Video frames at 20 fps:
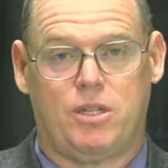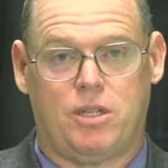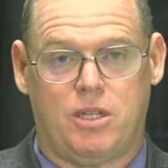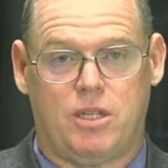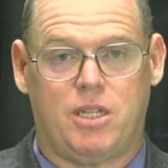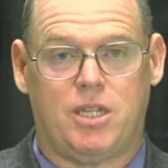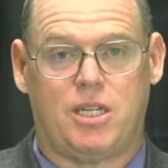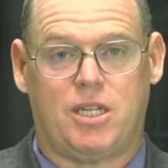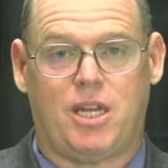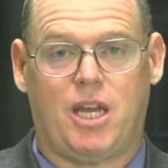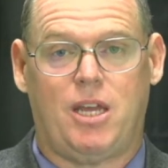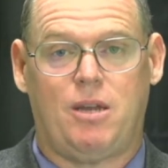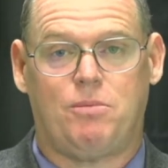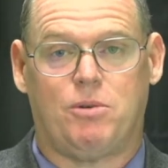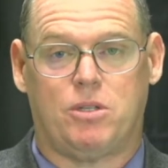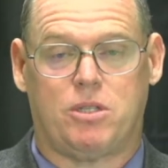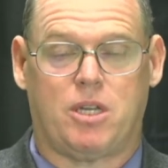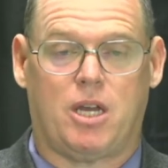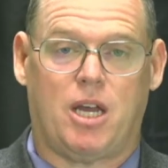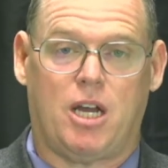bring to the
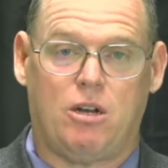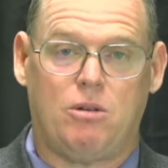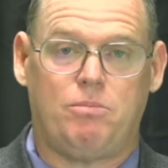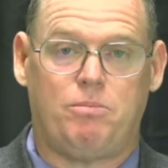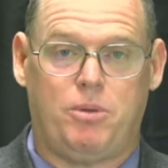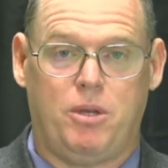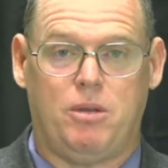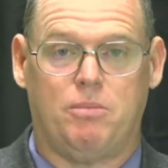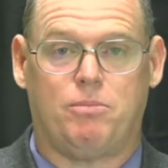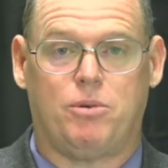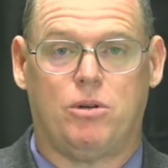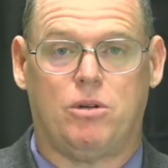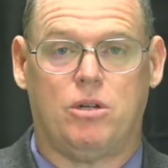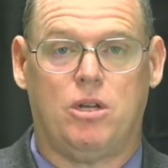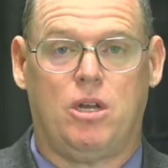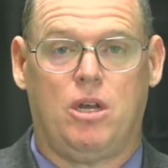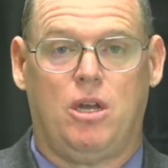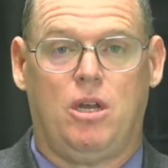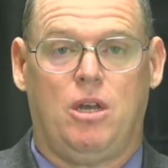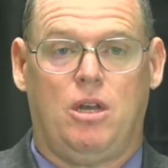table to help
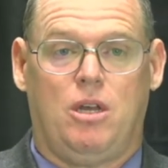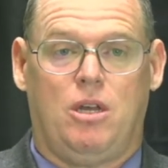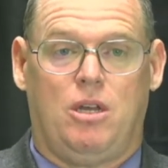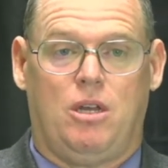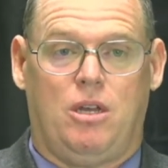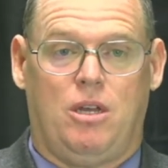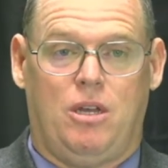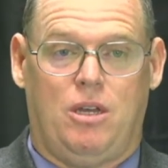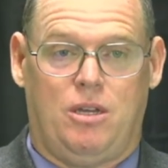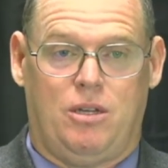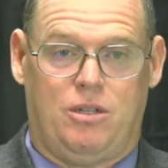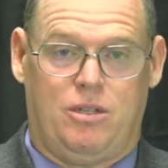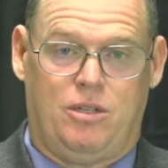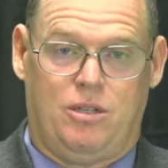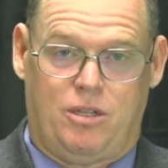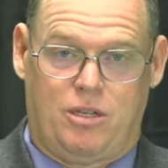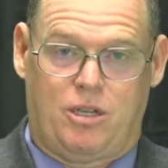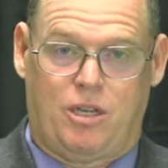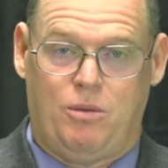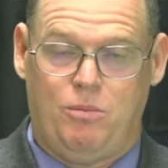people
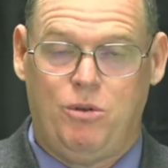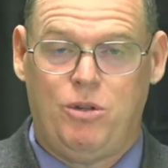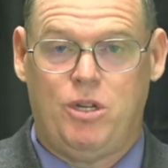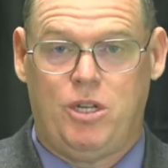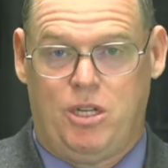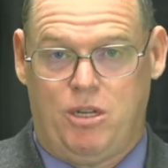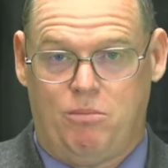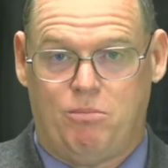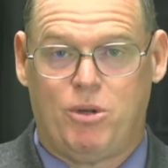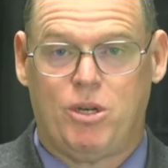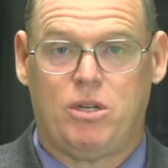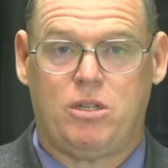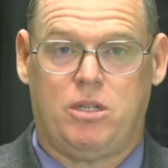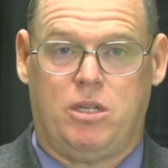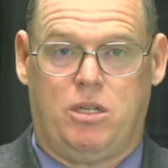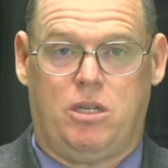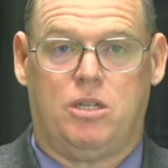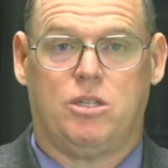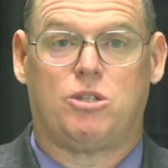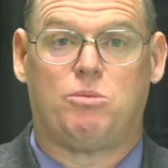in community
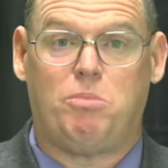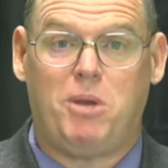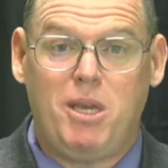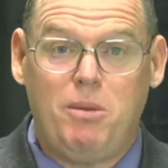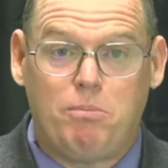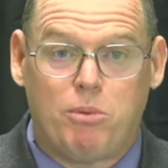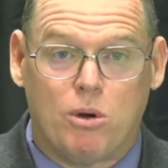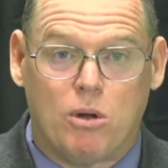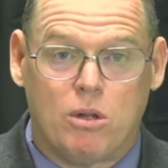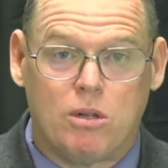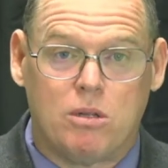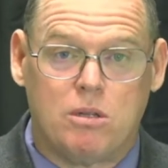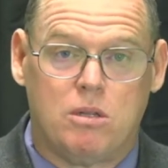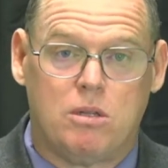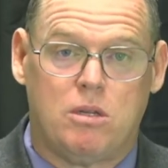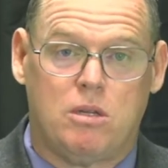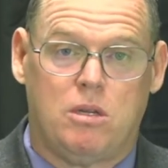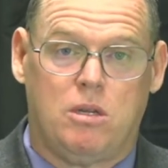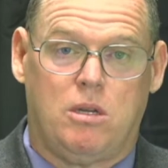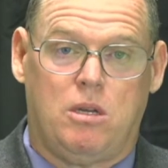building is people.
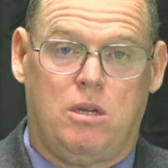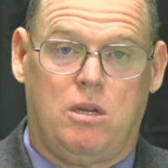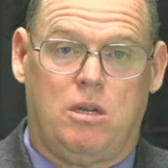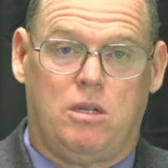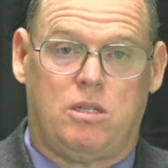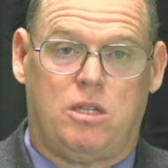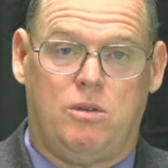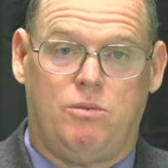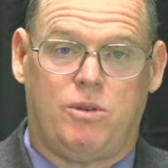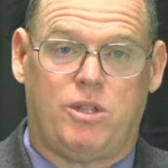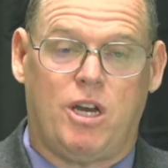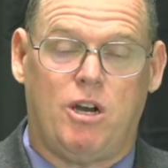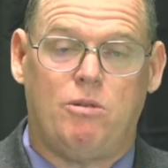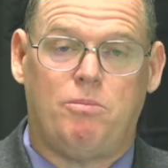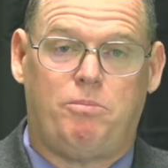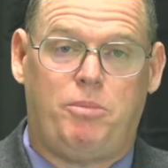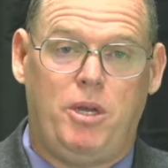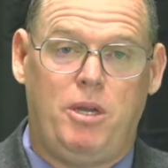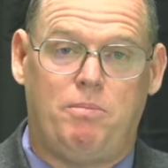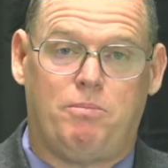See,
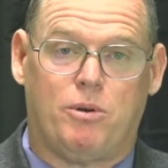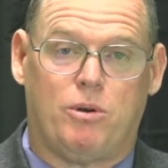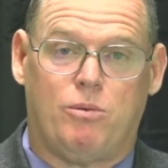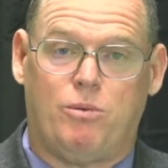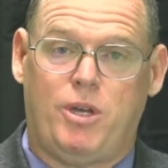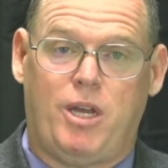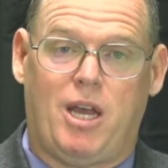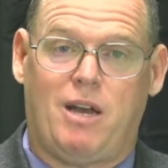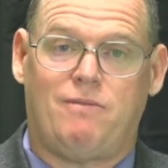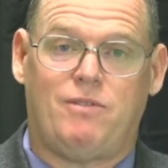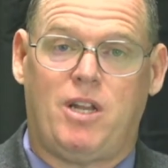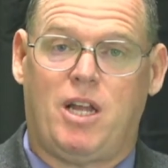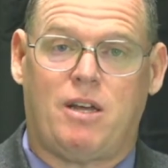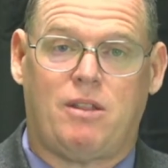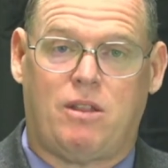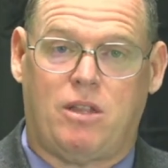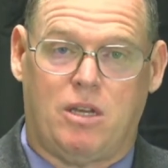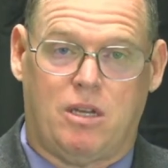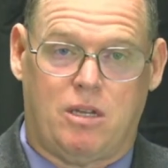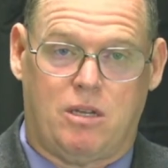without people, we have
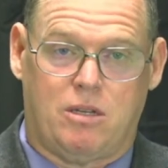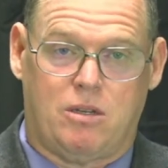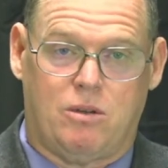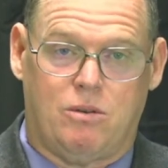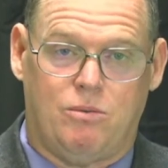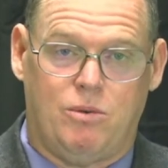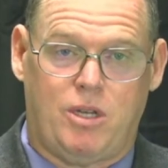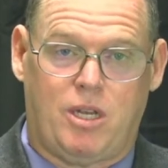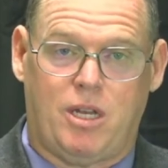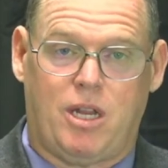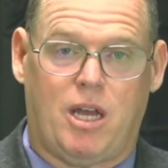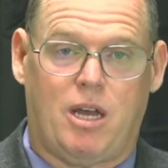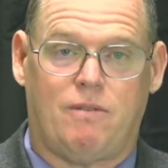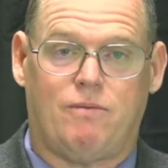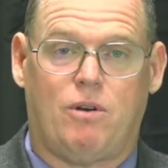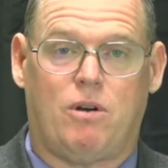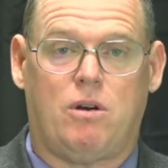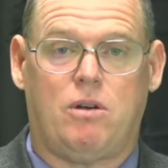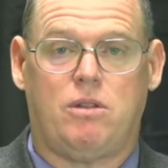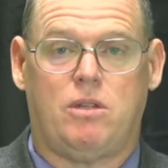nothing. We can
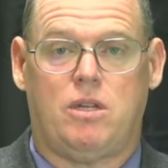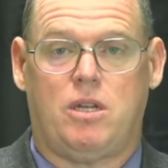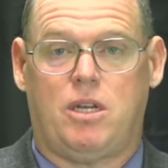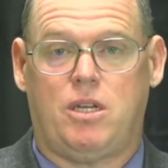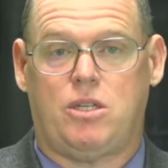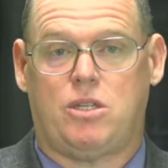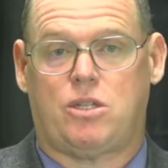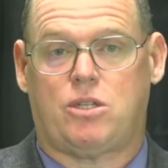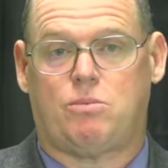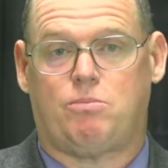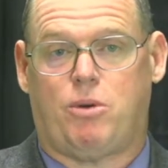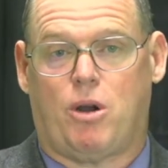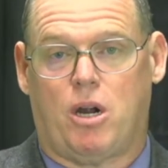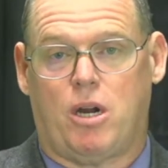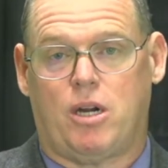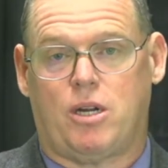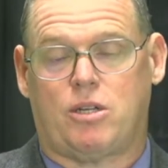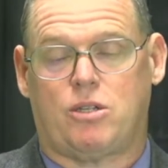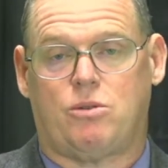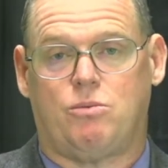have all the nice
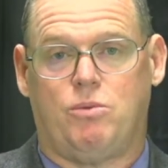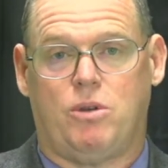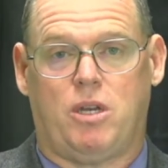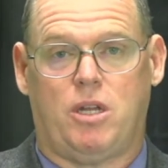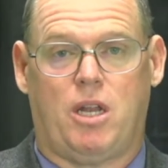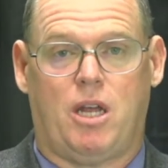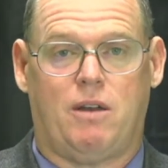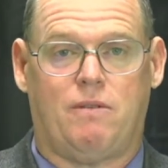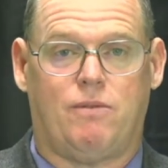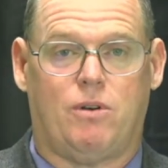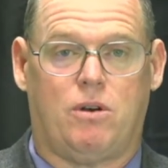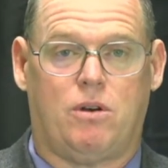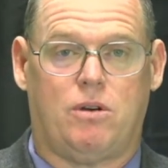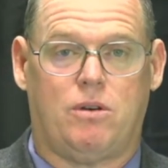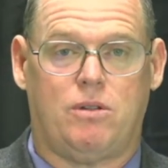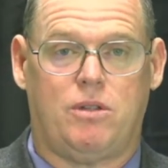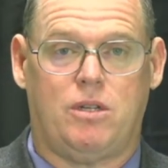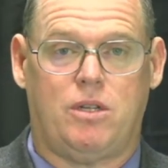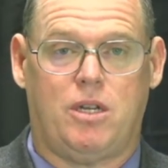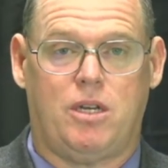parks, we can have
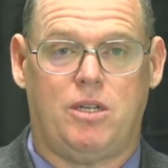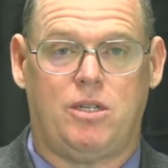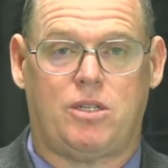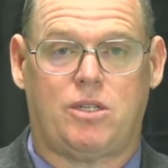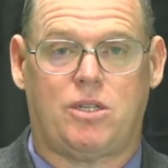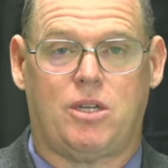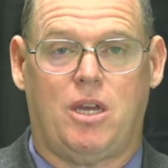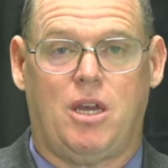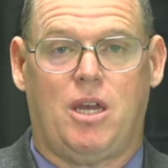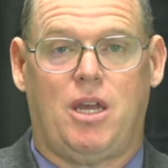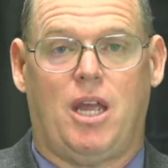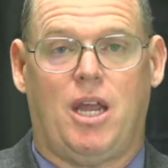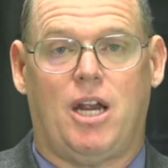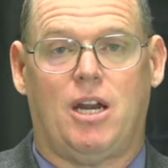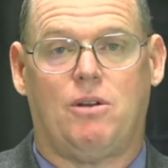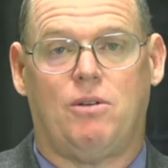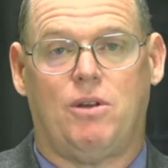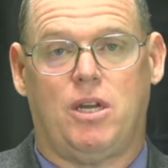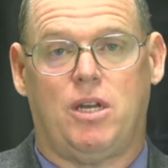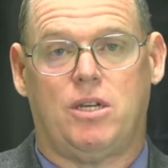all the nice
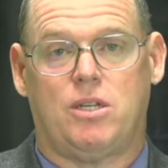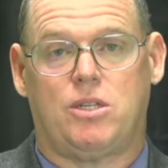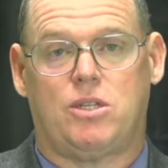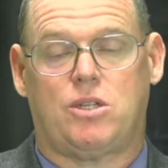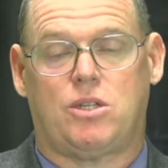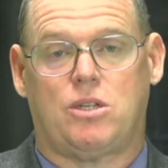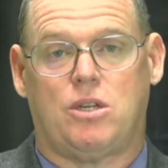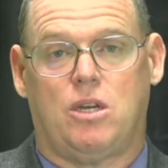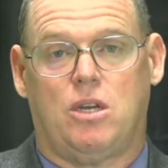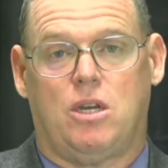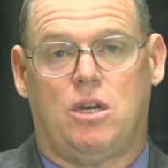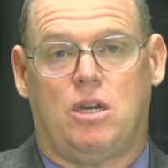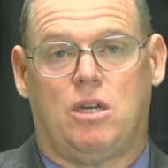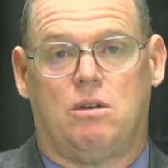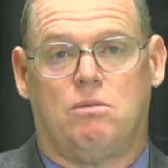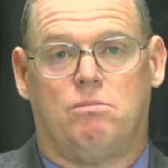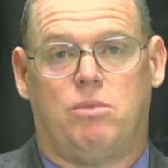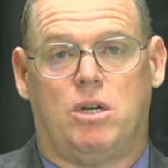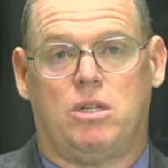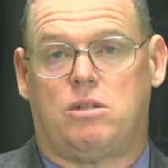areas,
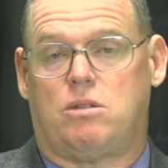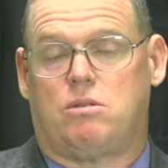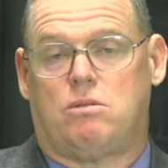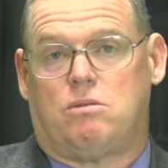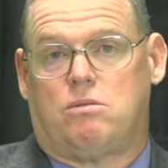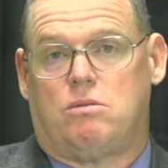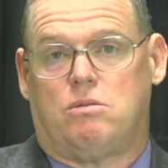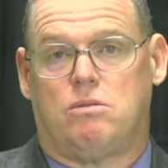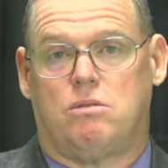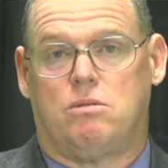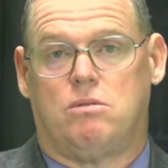but